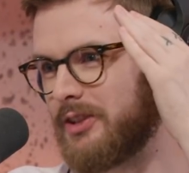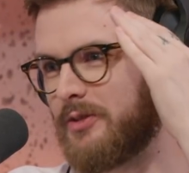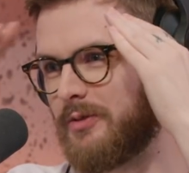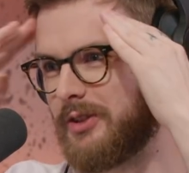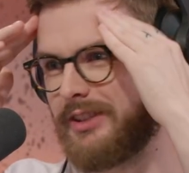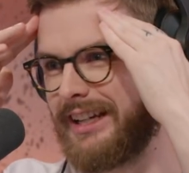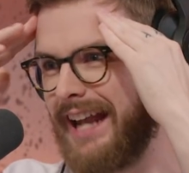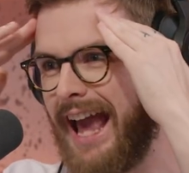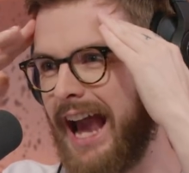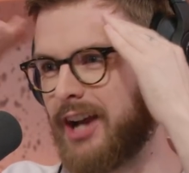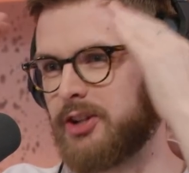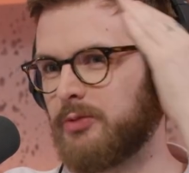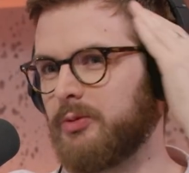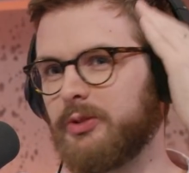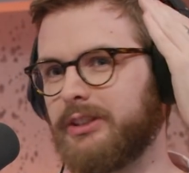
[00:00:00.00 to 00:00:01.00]
It just feels like an
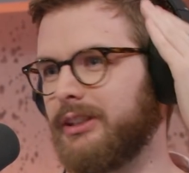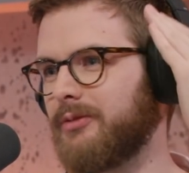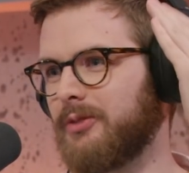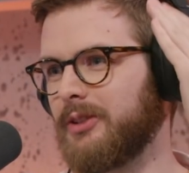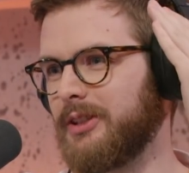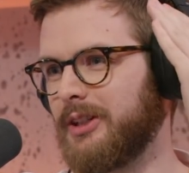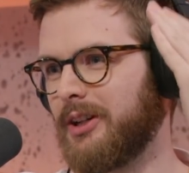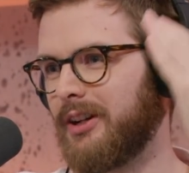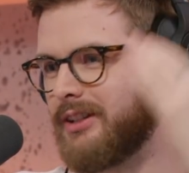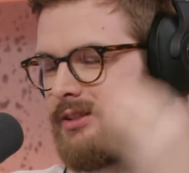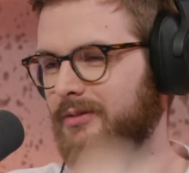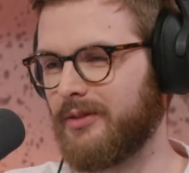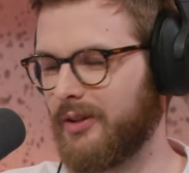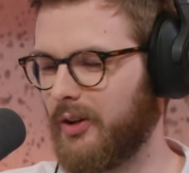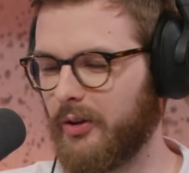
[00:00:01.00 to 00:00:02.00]
actual different year
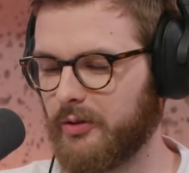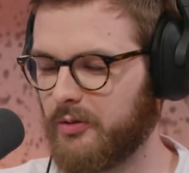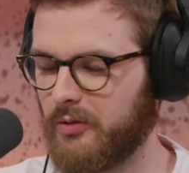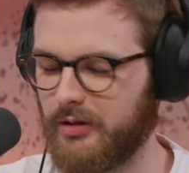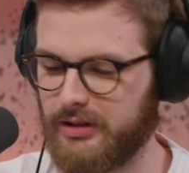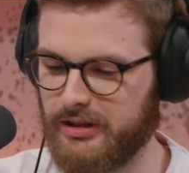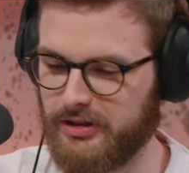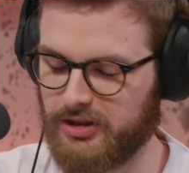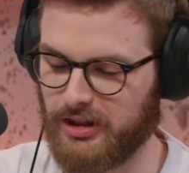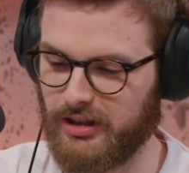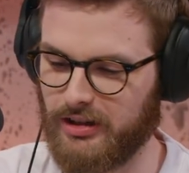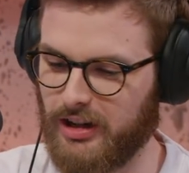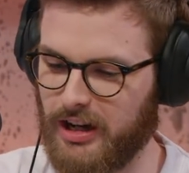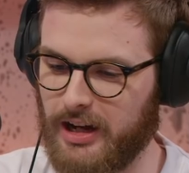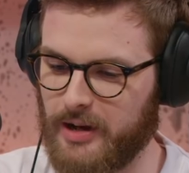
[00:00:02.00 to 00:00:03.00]
because of all the quarantine
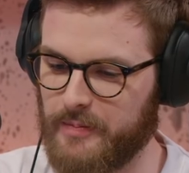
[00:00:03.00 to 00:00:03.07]
shit.